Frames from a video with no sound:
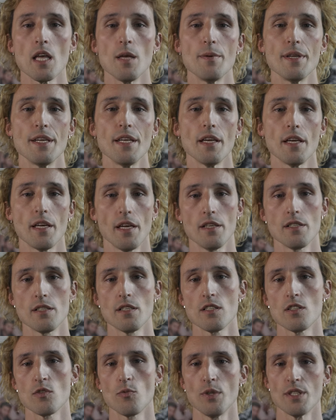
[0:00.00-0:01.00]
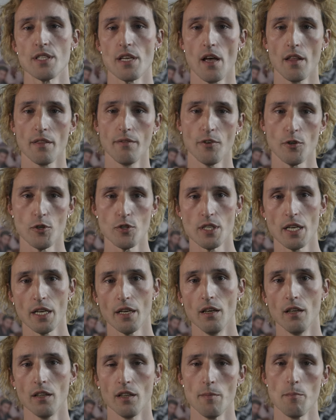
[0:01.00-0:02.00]
Even in cases which adverse
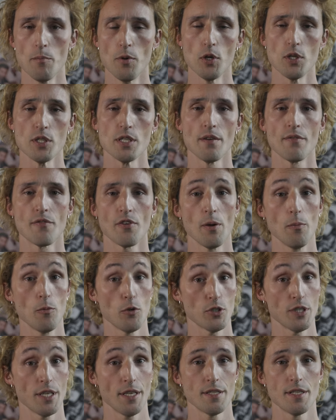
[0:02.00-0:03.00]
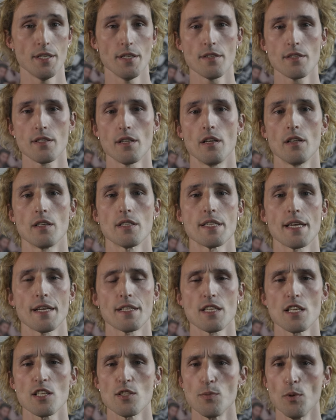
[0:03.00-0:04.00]
legal and policy frameworks exist,
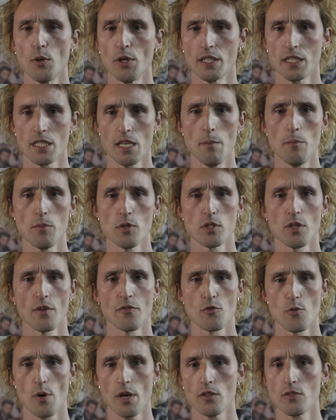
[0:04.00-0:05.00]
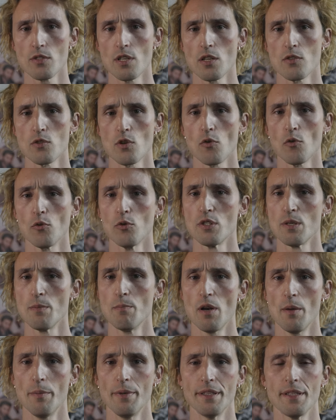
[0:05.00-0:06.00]
successful examples of drug consumption rules
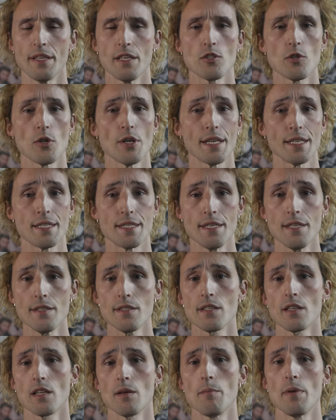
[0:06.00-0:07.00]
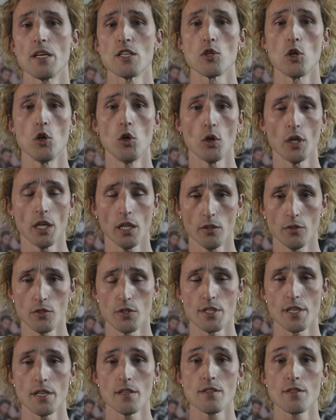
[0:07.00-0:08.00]
implementation exist based on local
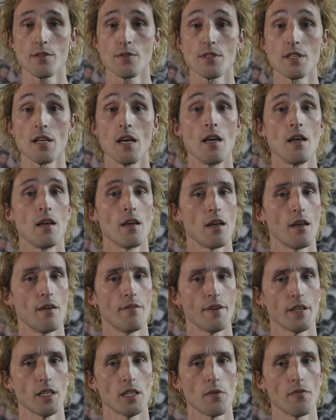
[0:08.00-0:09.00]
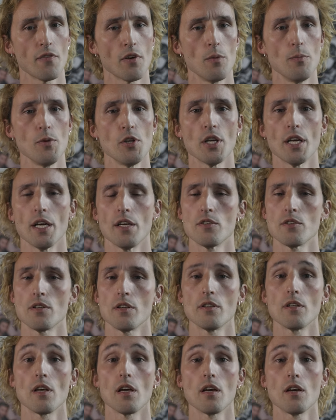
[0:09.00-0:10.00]
consensus, effective
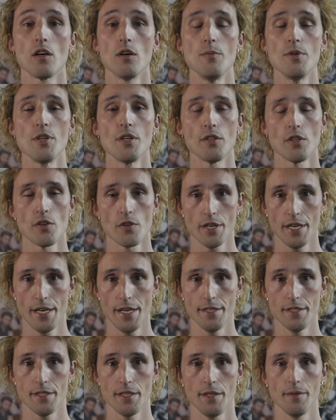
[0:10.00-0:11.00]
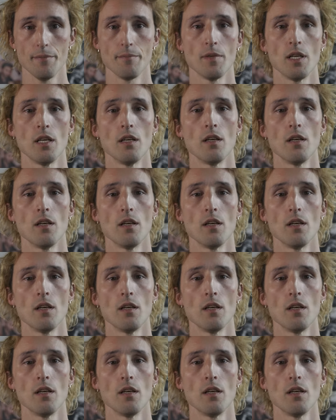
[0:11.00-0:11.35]
communication, and community organizing.